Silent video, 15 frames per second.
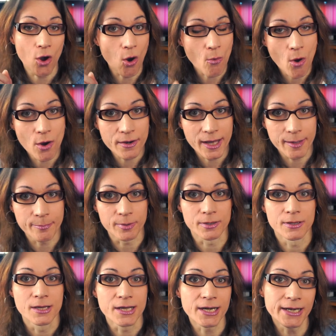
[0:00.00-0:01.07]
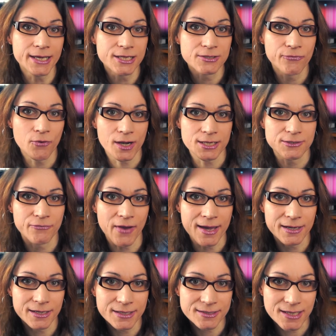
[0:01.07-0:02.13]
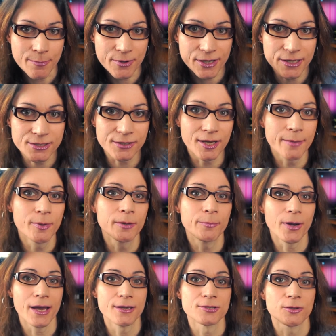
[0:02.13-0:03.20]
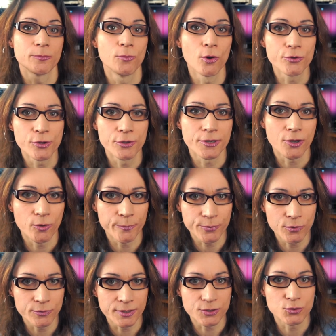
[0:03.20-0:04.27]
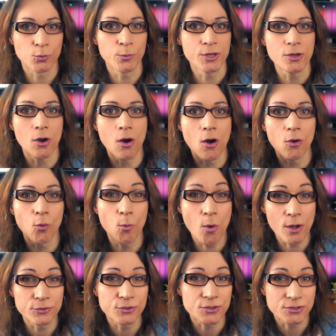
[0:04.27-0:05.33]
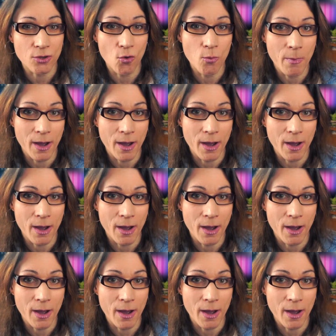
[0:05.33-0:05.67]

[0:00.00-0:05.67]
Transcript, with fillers: go on, Apple, release for us finally some reasonable priced modular computers we all want so